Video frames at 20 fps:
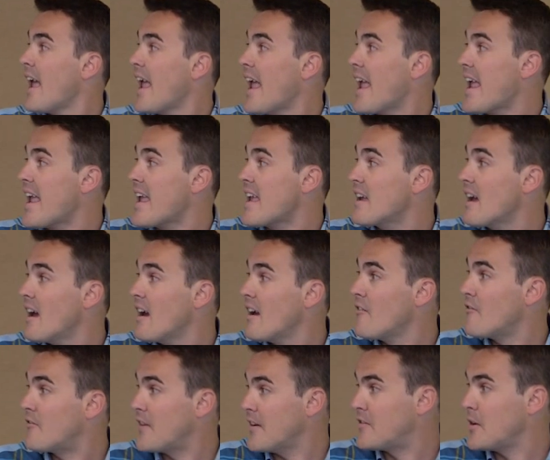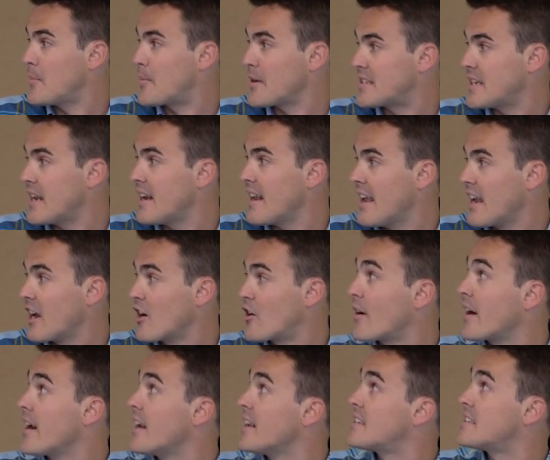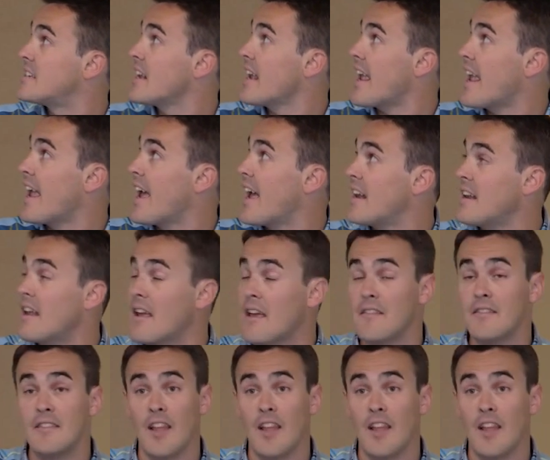a 50% increase in